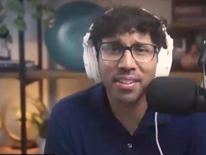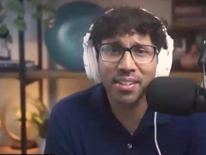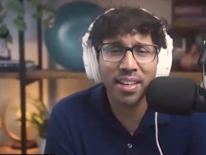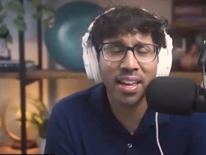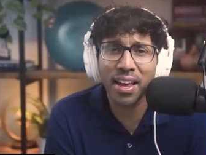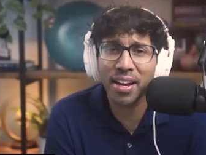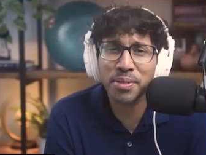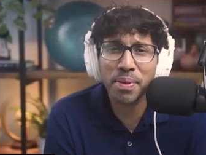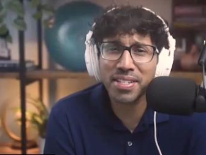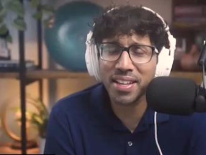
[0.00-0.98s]
Yeah. And
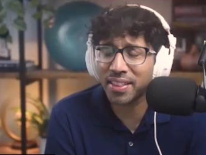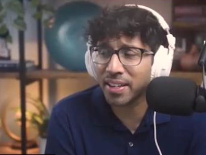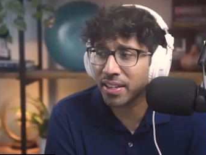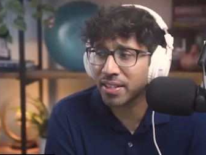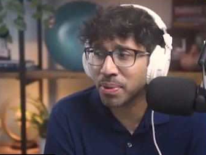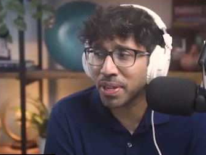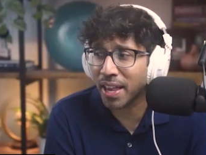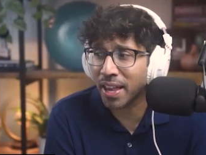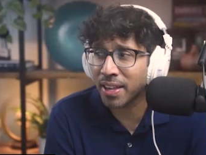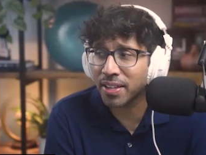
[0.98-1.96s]
especially I think as we
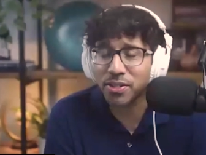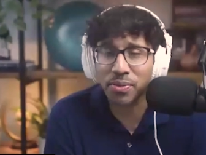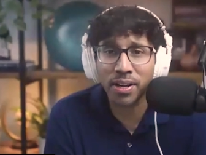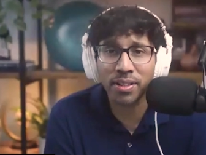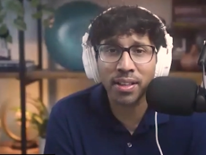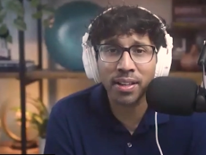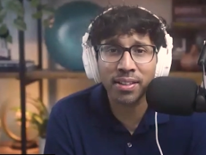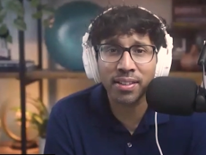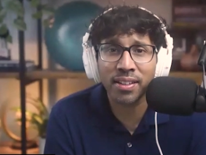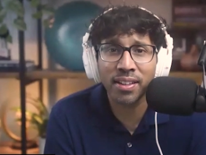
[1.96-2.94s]
age, right? Like,
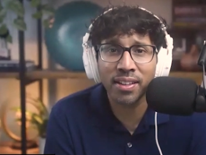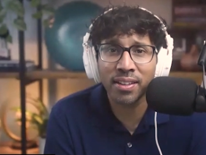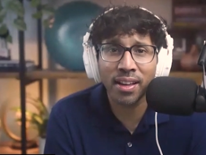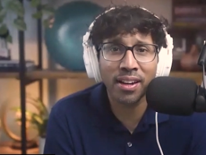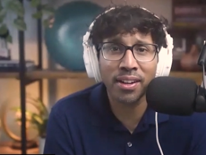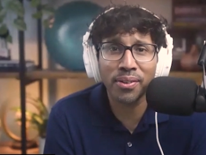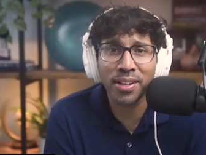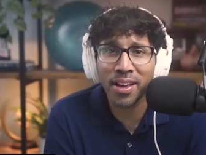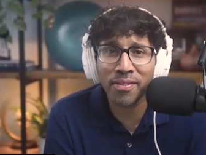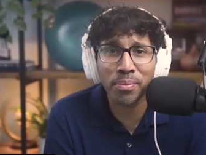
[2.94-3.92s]
I don't know,
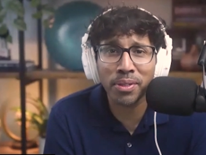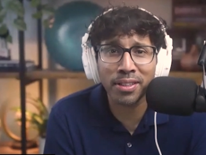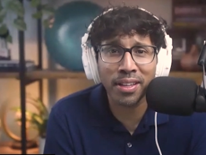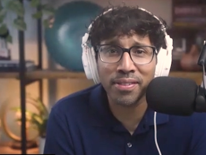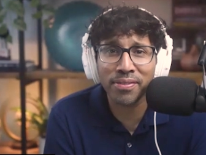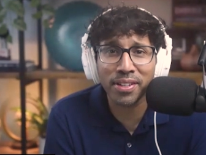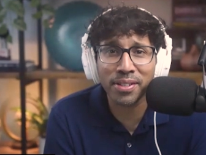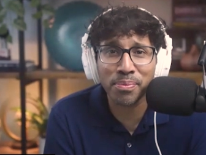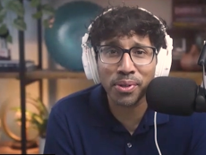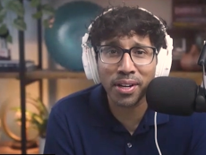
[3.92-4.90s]
inevitably life
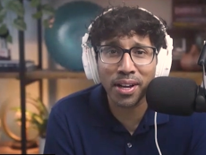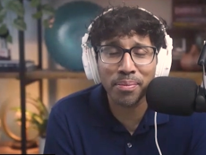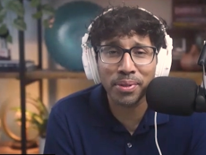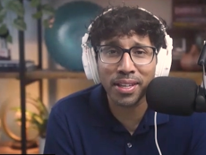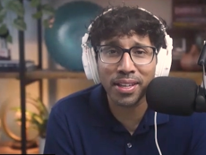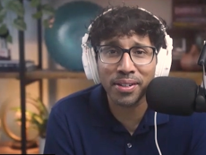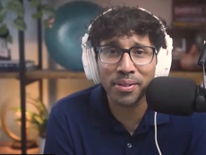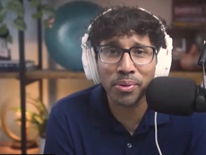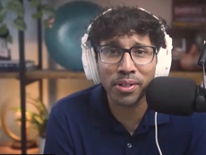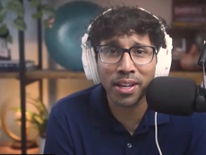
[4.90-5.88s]
gets more
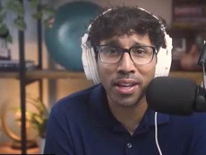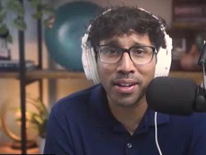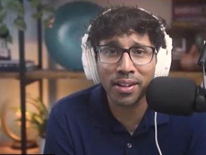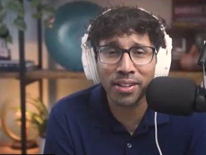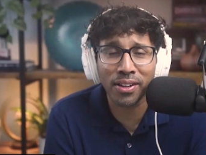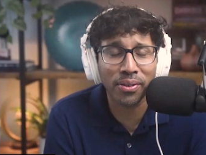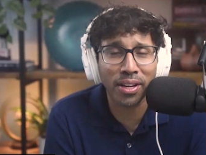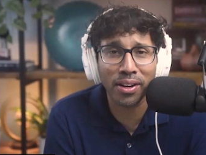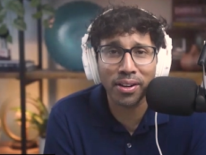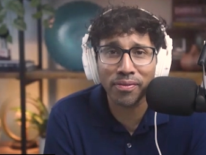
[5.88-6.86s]
complicated. We're,
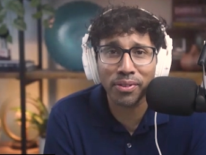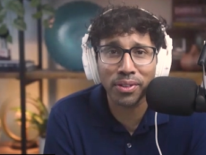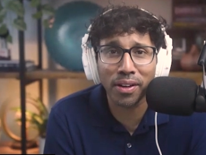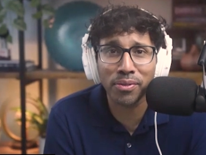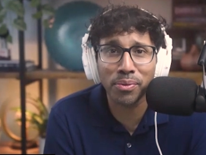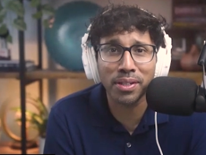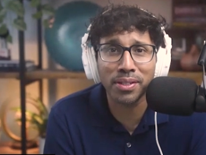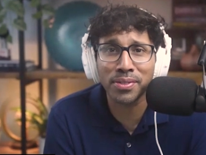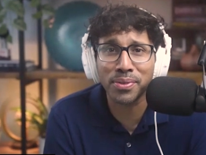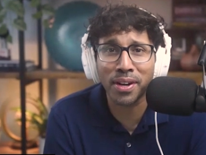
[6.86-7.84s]
caring for loved
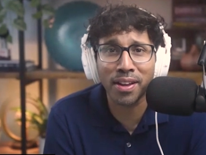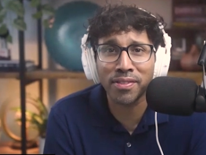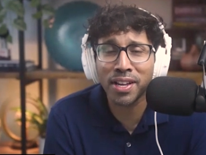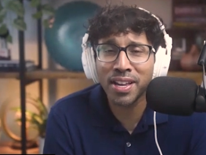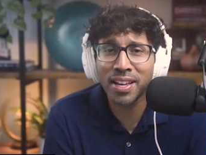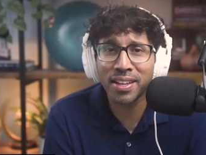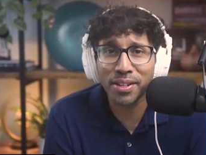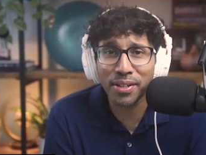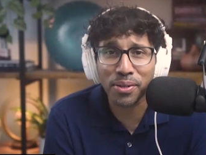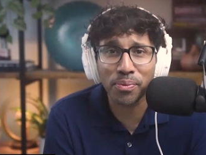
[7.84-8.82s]
ones or have
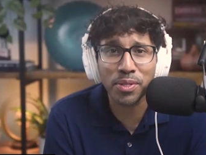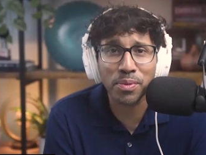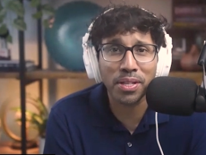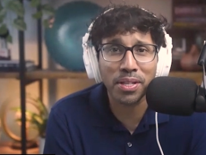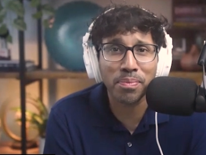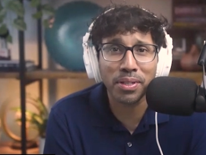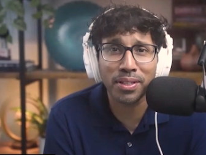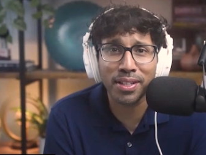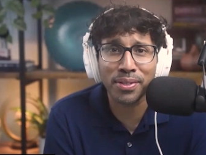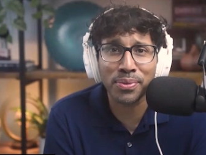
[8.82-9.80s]
additional
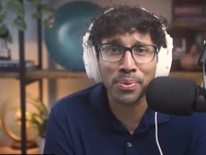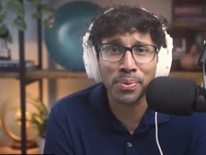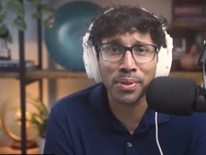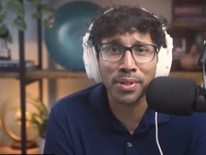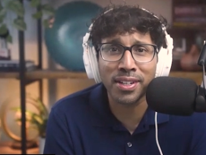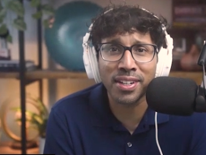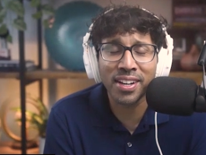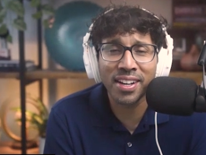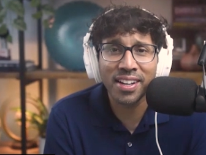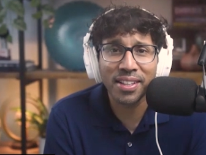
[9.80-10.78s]
responsibilities, or
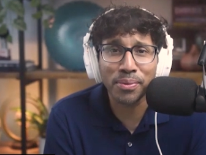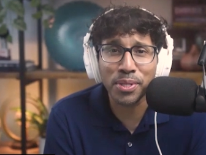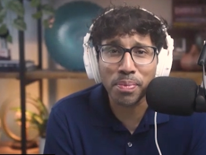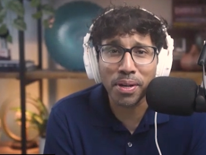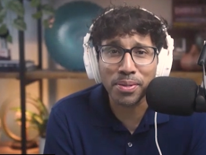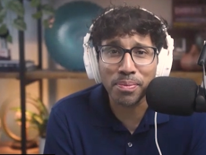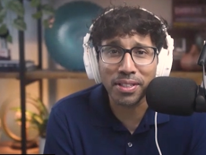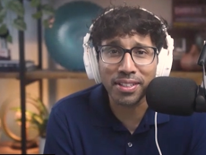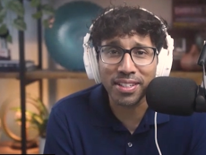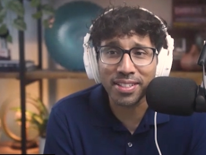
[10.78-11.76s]

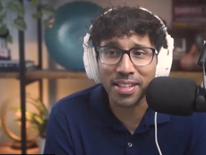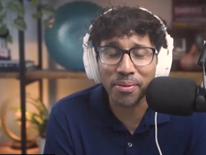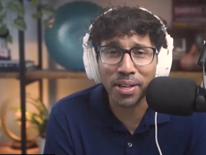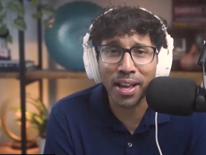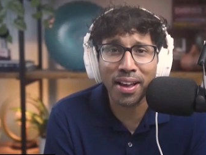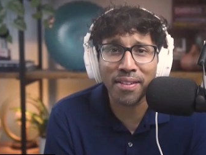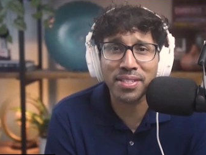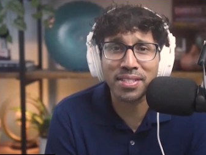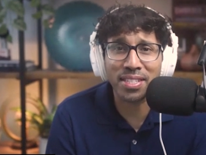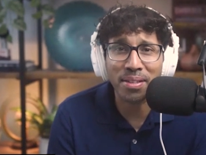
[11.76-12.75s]
responsibilities that we have
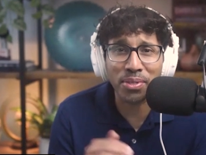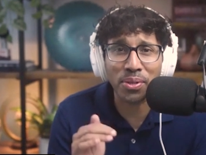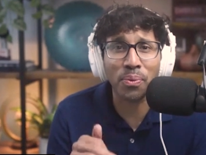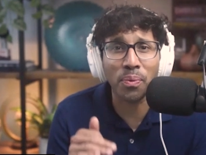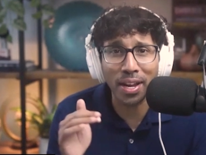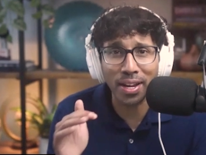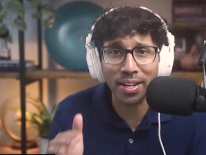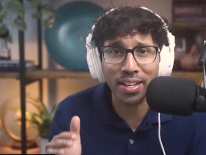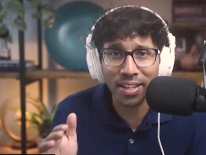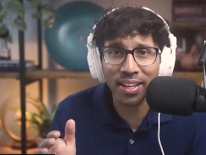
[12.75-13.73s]
just seem so weighty,